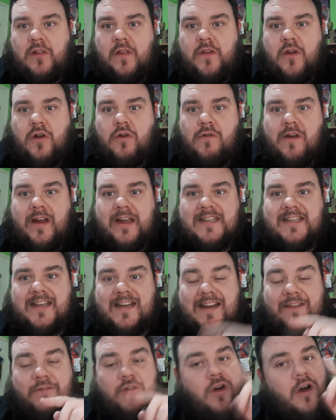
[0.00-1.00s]
on the horizon,
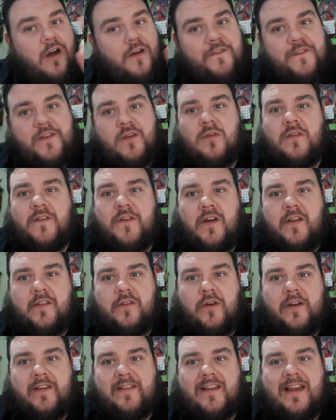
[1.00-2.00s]
and I've got a few of her
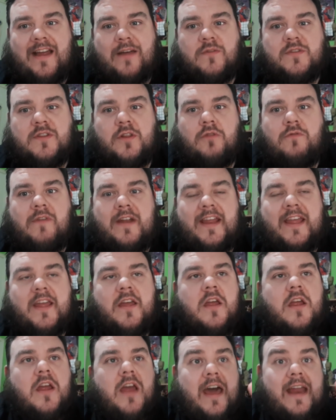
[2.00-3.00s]
toys announced already, and
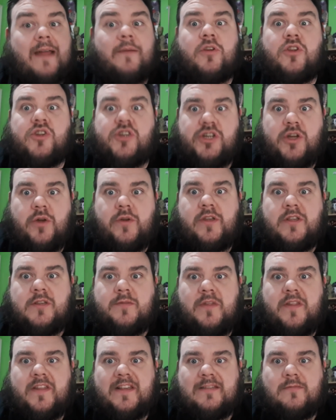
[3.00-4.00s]
I'm going to show you
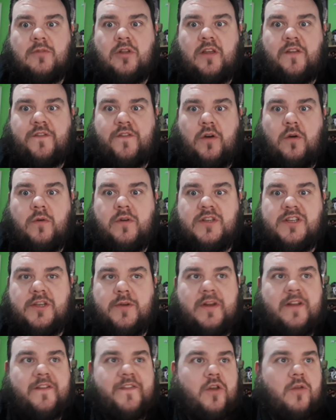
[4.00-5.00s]
something I'm looking forward to
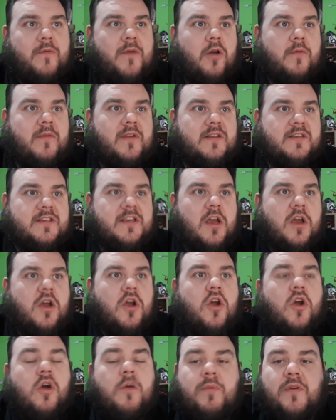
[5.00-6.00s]
in a few moments.
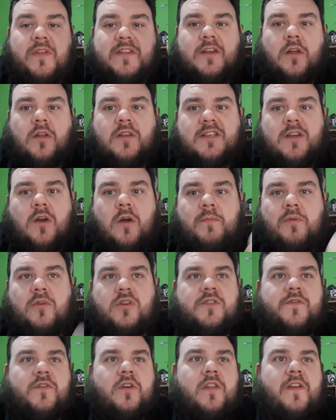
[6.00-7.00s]
But there's also a
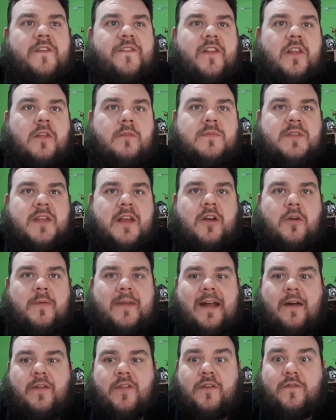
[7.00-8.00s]
bunch of other films that are coming
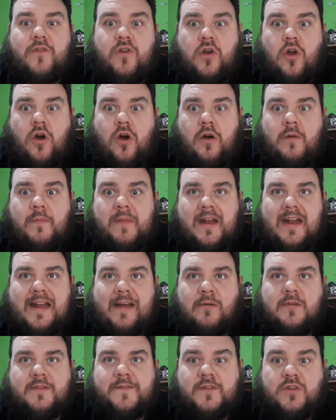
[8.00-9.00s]
out that have not been
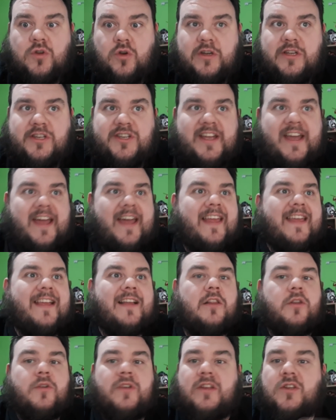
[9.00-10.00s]
announced for toys yet,
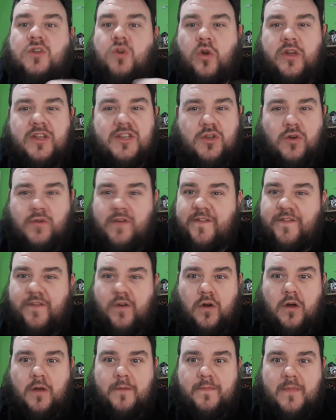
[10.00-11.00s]
including Toy Story
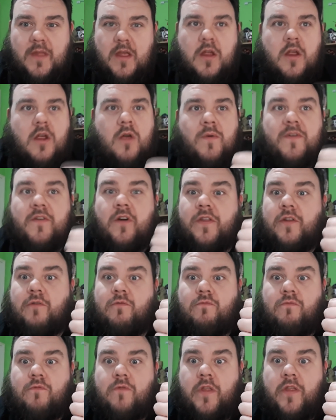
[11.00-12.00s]
four. We've got the
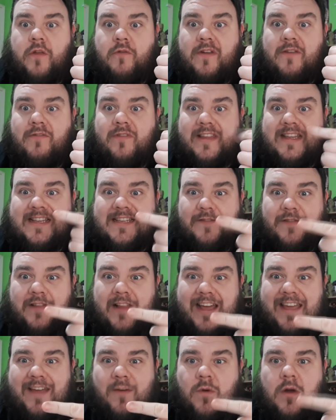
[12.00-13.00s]
the re-release of
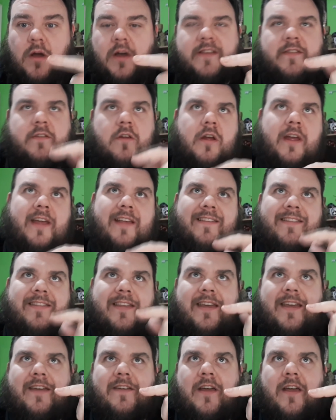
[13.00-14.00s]
Lion... Well, it's not... It's
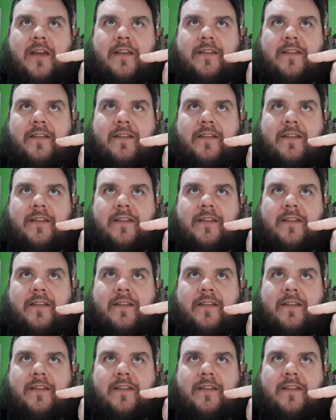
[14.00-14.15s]
the